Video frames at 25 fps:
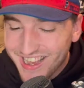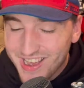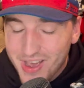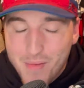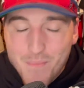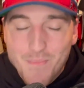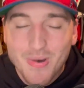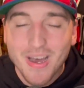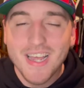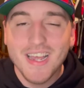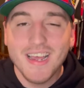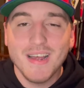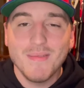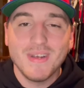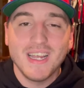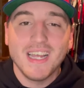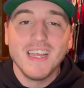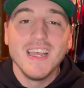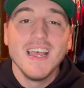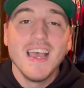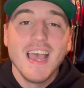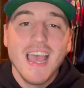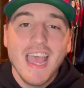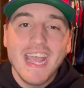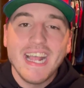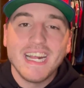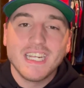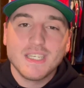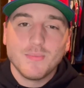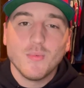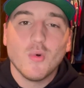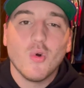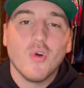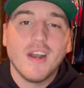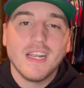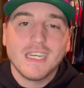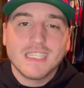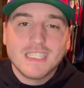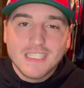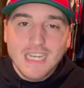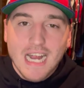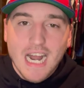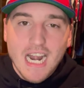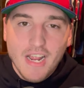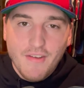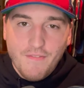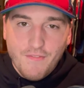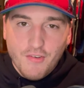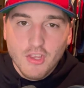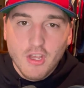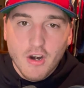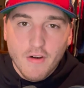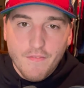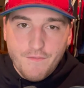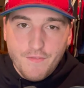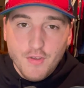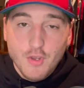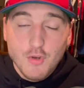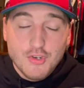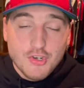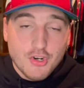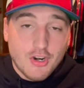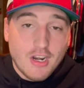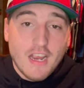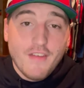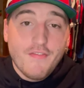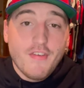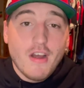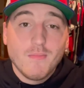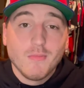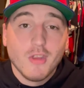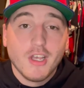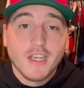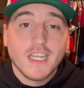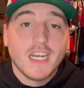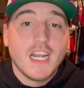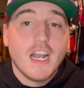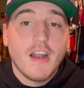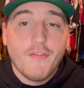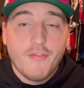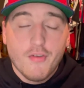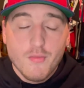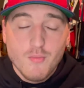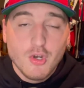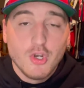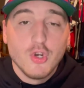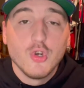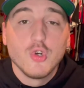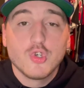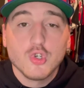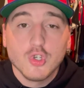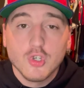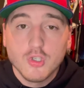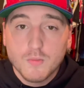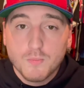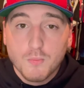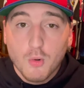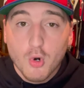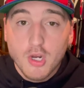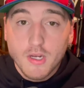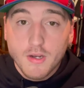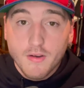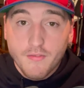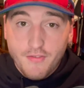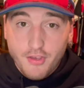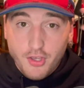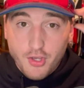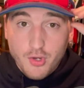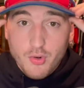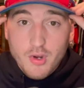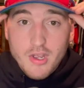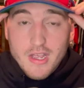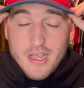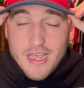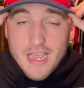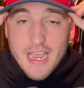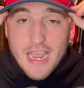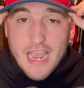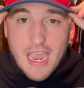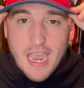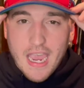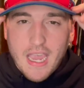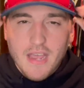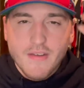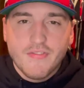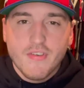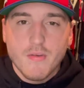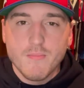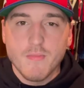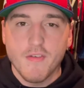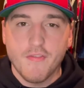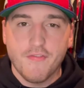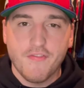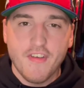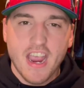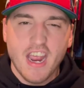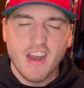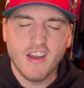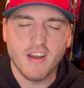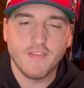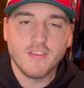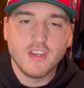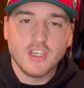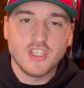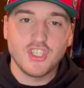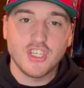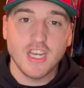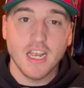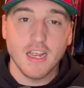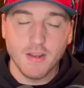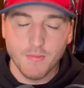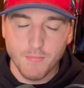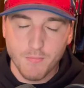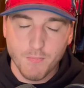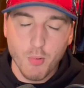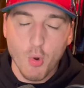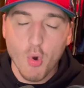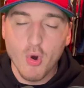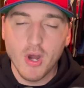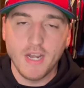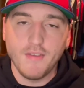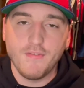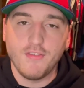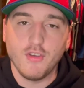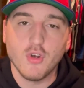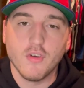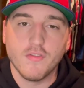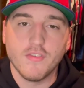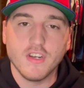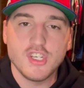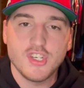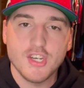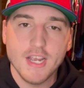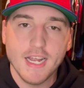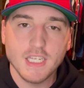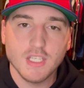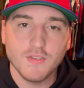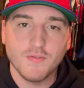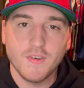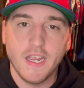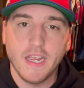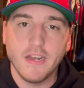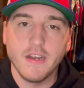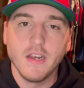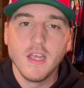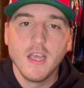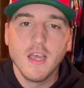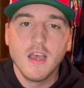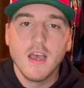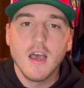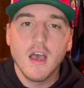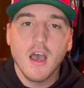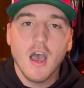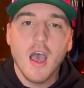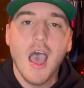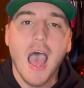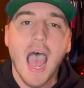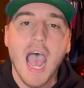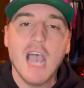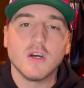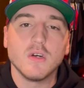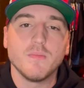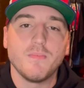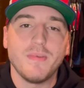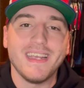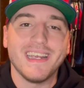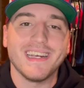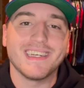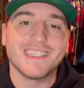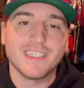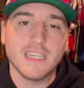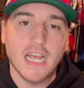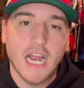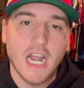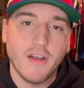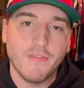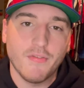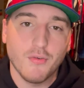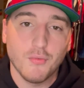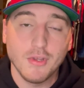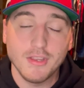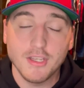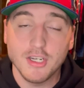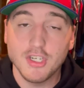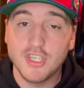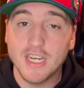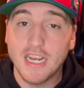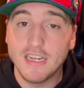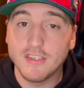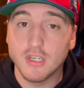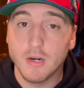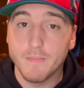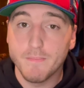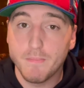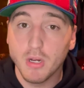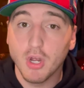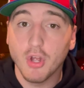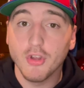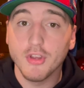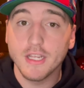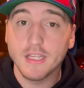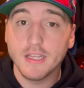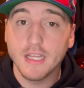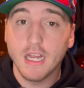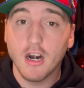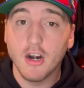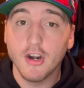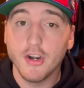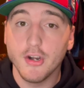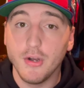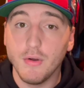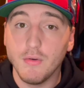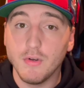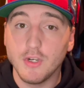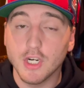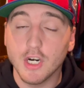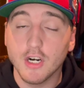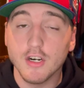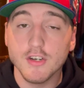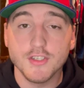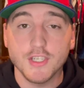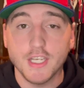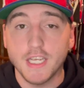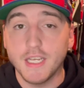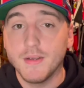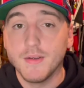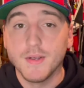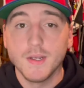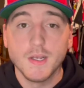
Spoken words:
But, I mean, it's more excited for their future. If I'm looking at it from a neutral point of view and from a point of view of a Jets fan, I would be excited for what the Jets are building there in New Jersey.